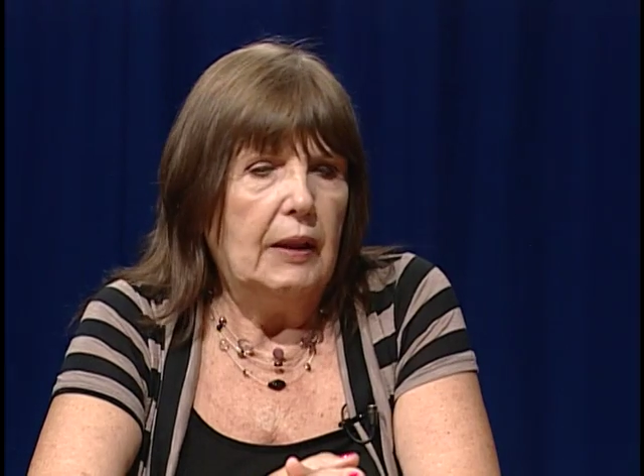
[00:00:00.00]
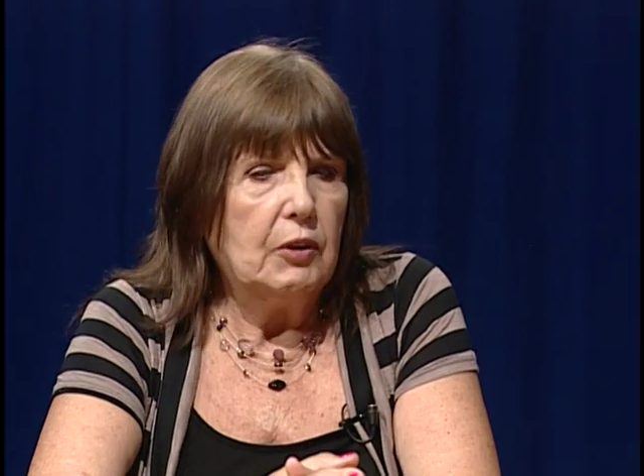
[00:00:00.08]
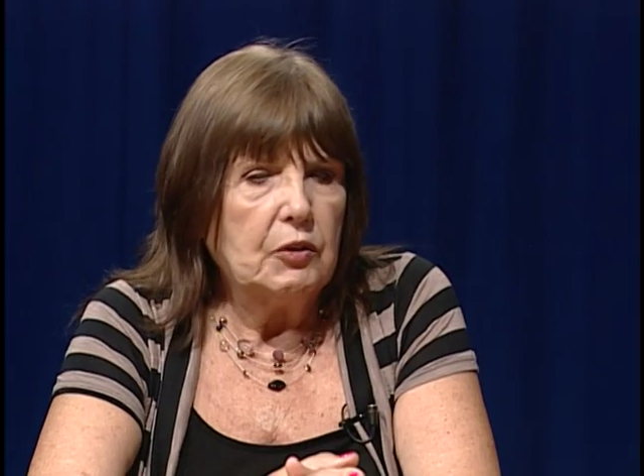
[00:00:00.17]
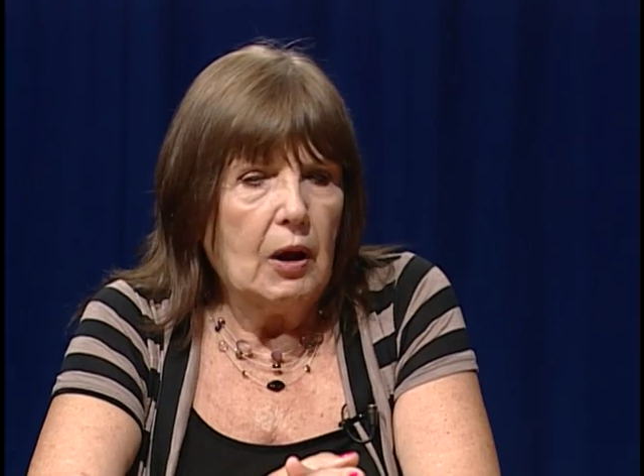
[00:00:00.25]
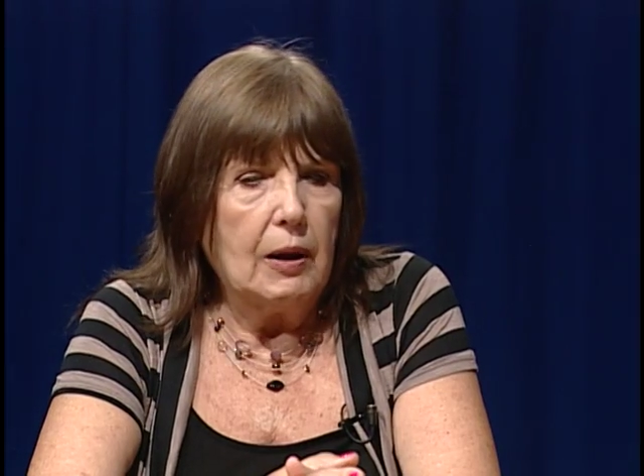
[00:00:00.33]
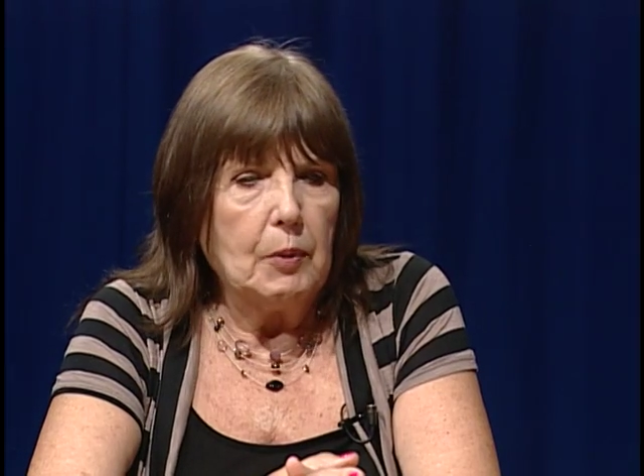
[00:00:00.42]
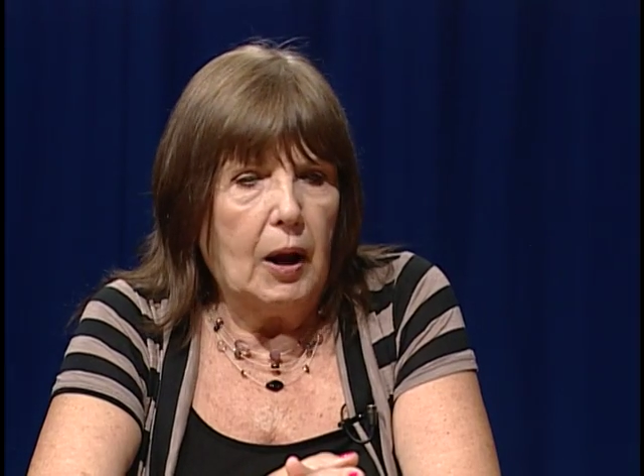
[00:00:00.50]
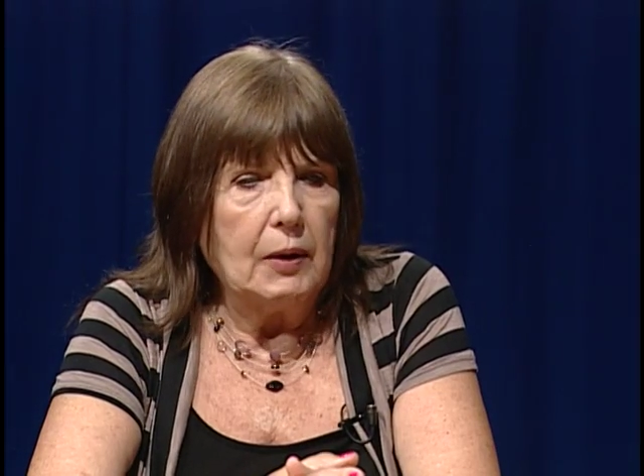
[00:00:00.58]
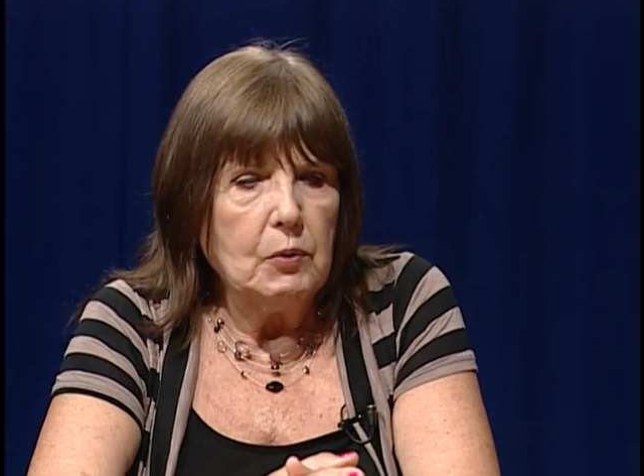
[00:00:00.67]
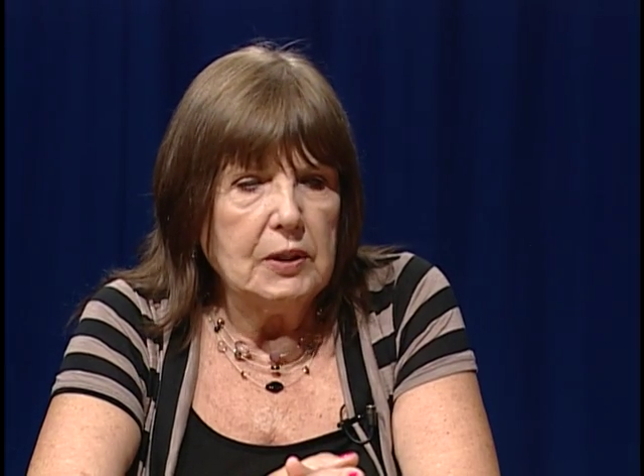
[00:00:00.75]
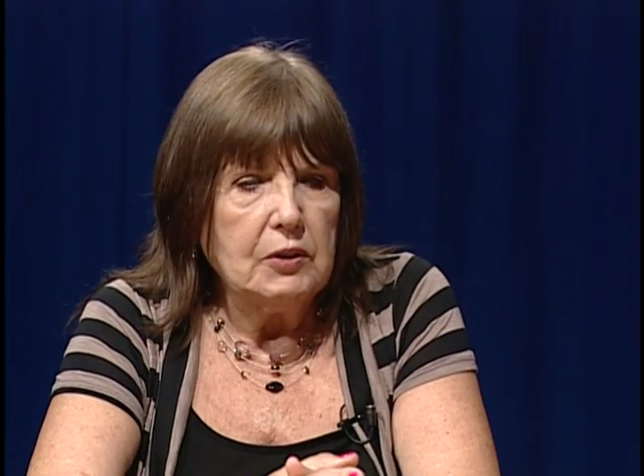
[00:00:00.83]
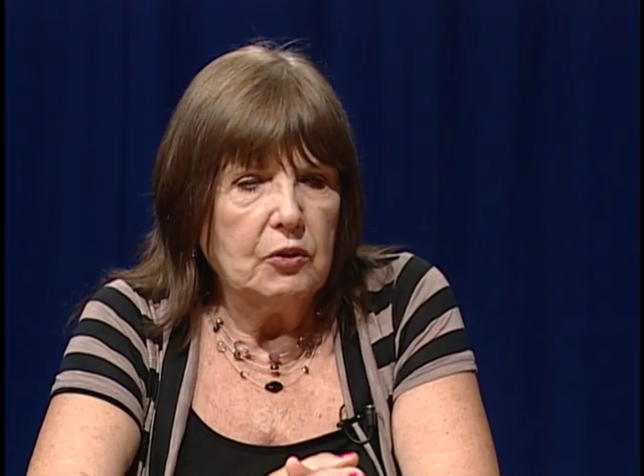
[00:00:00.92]
at the time I
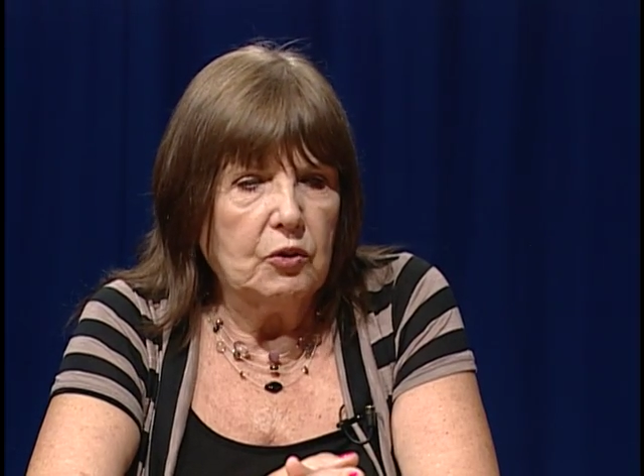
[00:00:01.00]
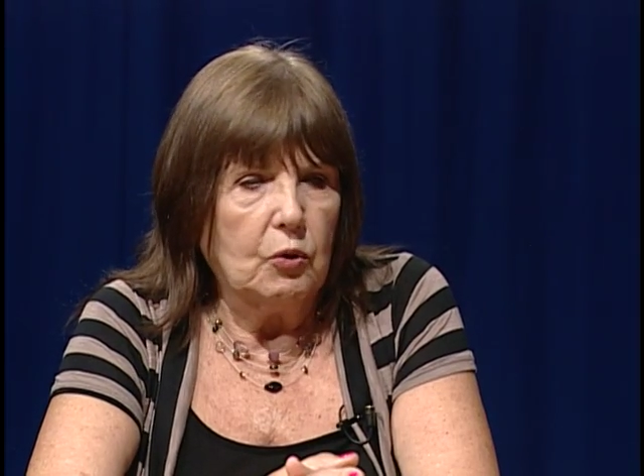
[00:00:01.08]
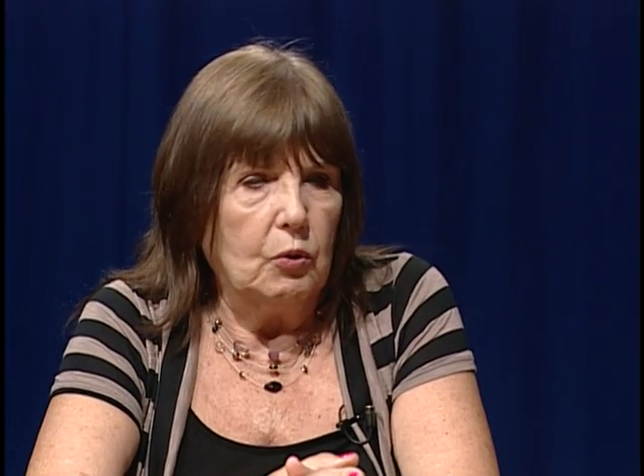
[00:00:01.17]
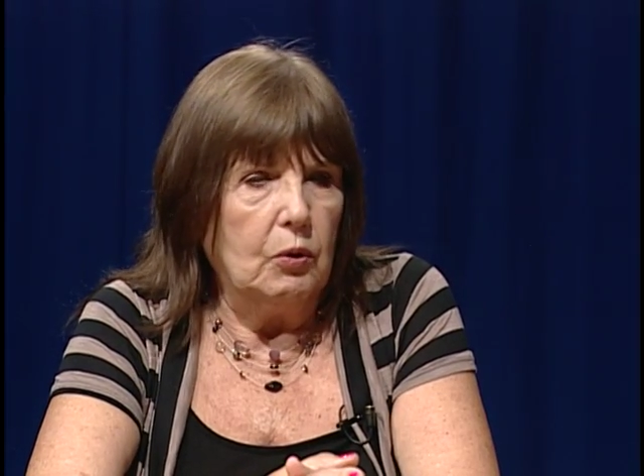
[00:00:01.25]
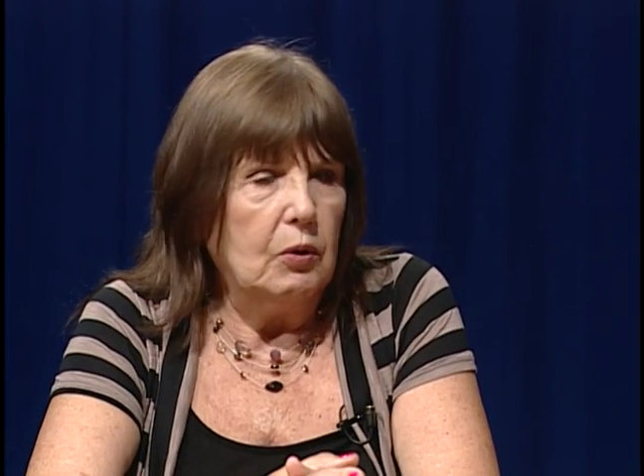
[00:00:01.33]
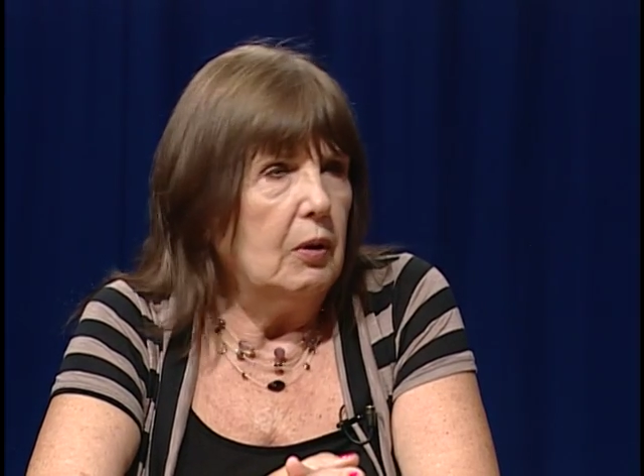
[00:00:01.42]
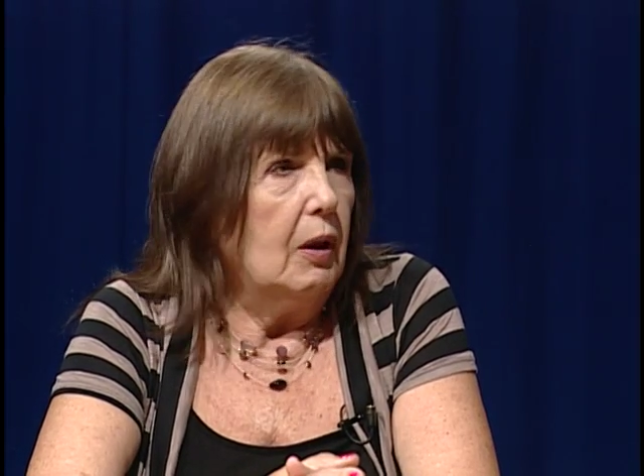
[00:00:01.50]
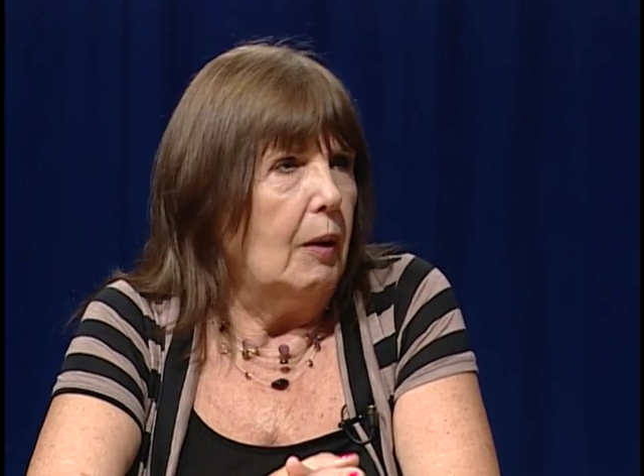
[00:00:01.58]
went to school,